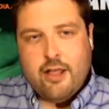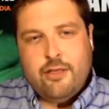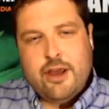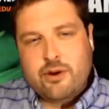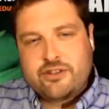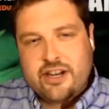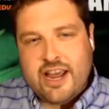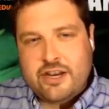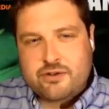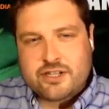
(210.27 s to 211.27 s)
There was an
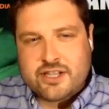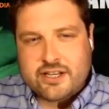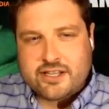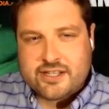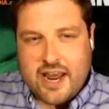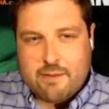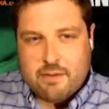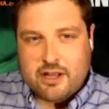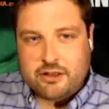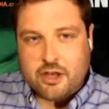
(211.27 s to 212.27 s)
interesting
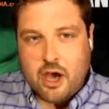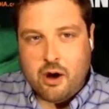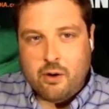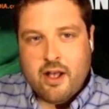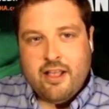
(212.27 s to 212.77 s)
statement, though,